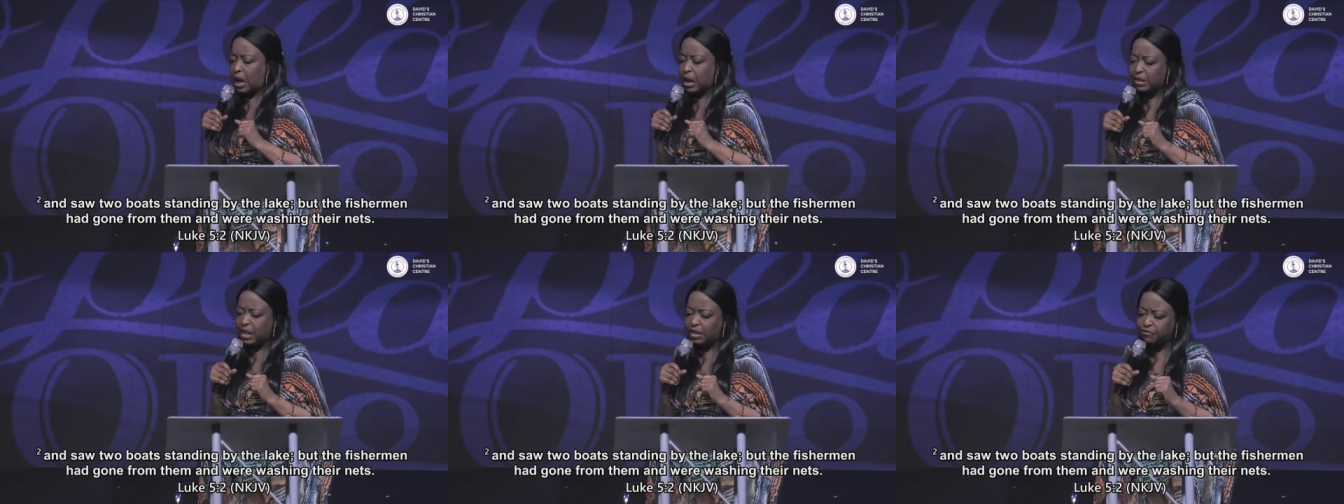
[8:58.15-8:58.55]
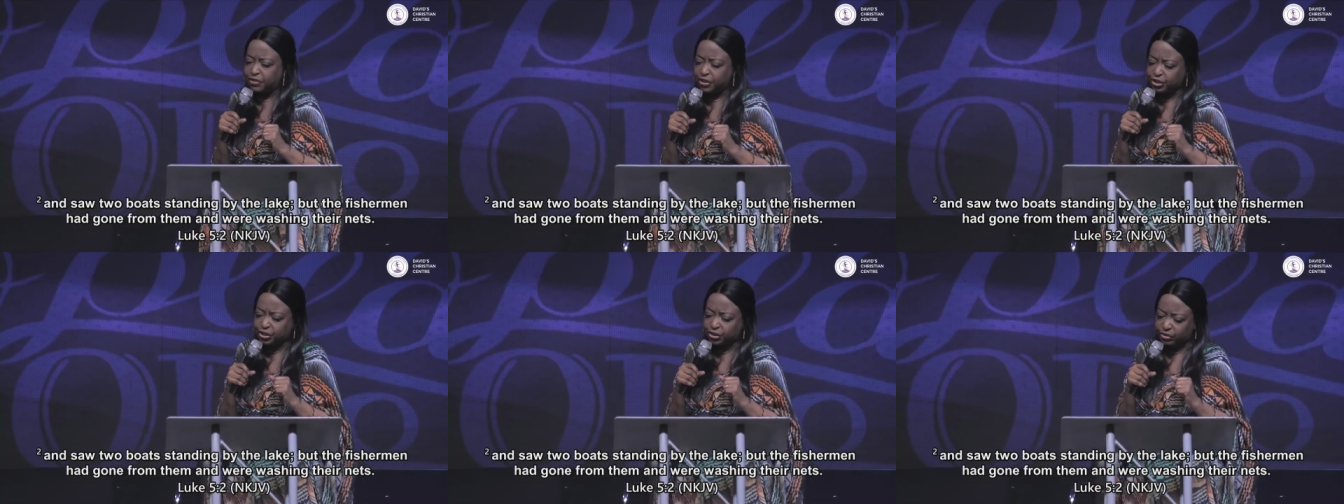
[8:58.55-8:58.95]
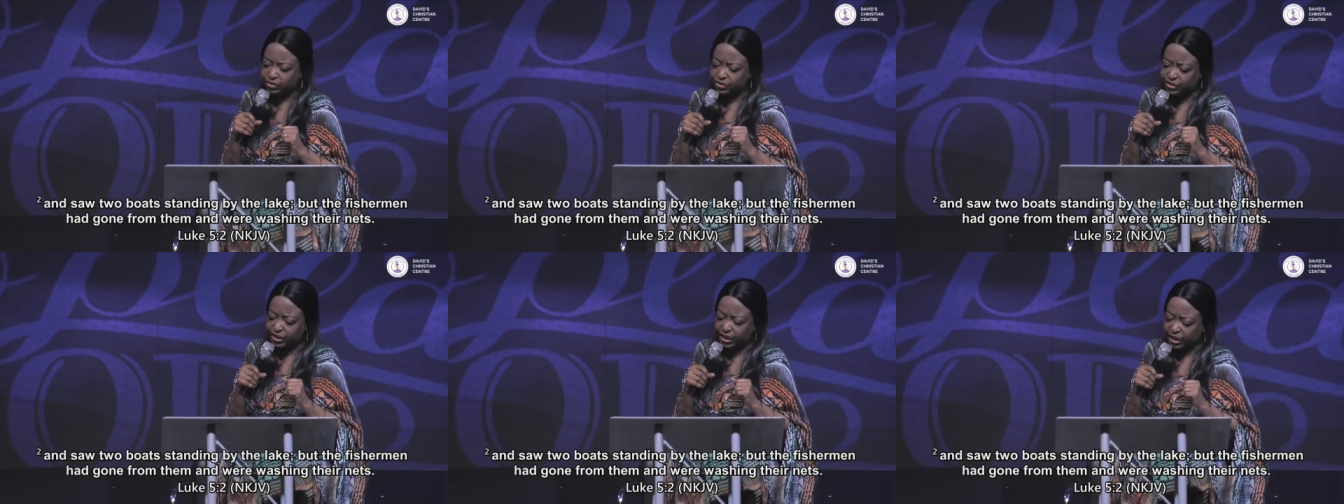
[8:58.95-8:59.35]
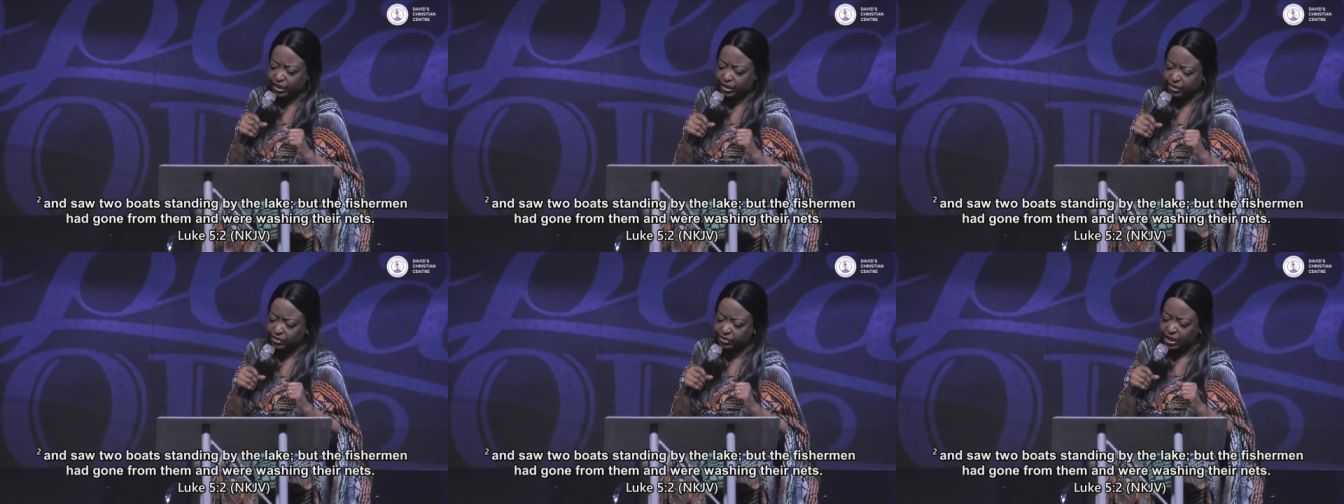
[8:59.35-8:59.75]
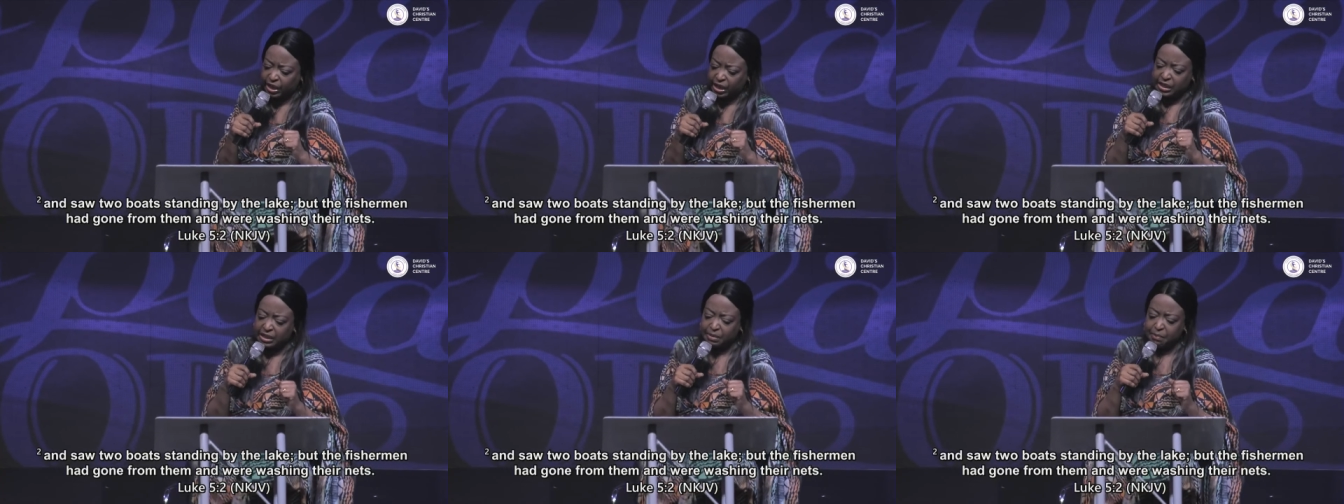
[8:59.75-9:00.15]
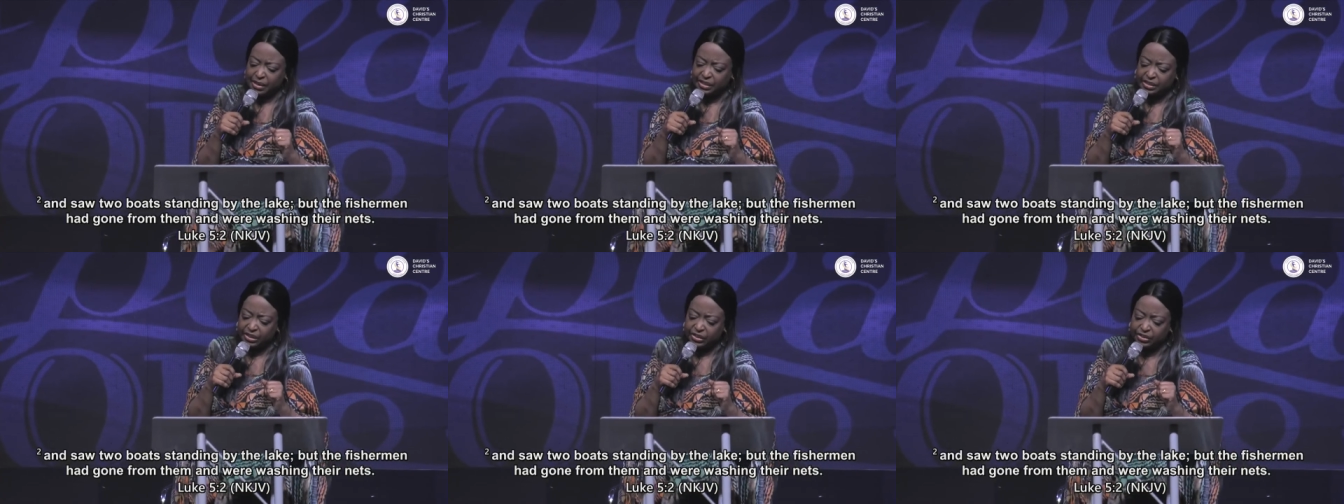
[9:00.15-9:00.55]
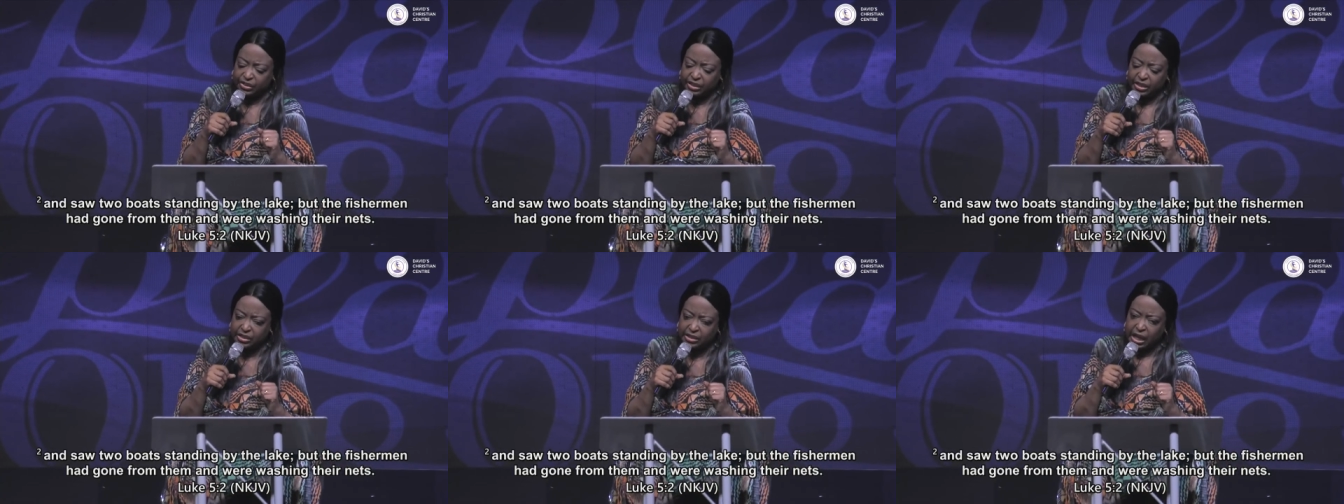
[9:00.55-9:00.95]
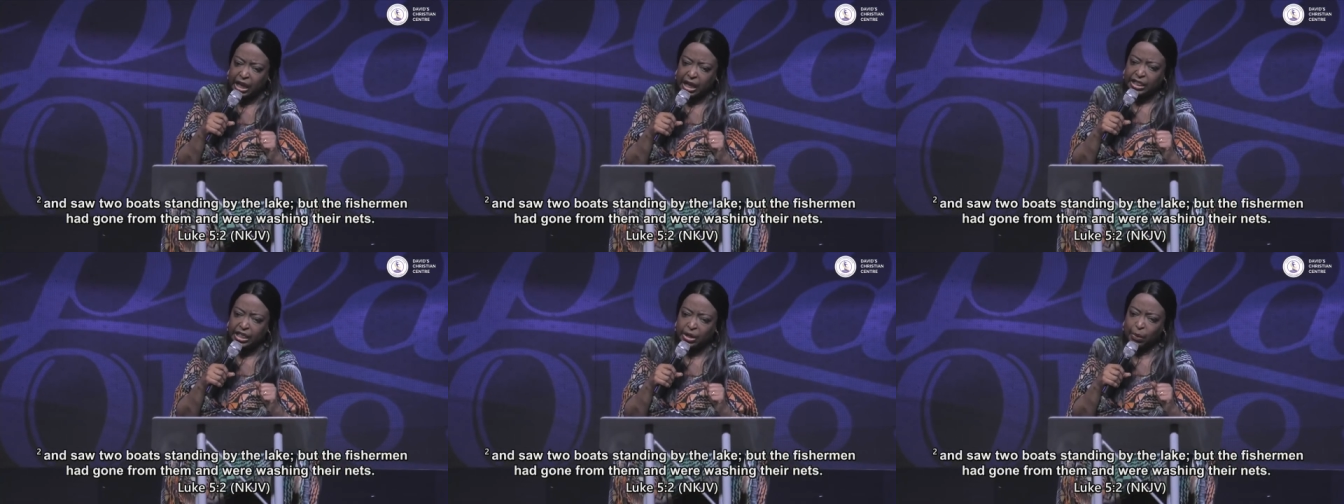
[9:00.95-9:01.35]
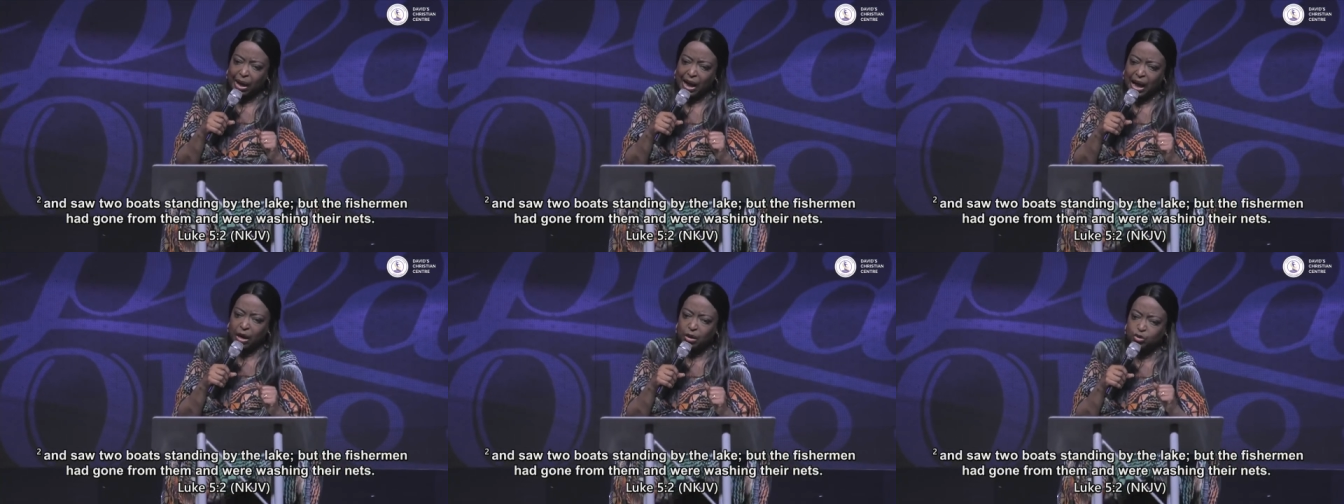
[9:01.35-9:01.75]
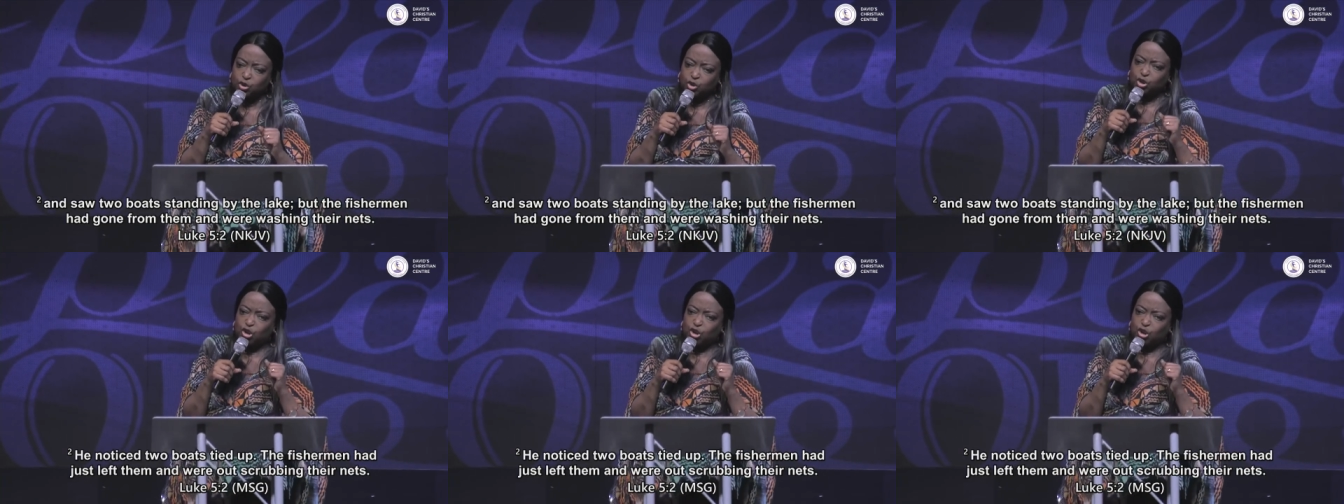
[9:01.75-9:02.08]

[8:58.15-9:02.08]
Another version says, the message says, they were out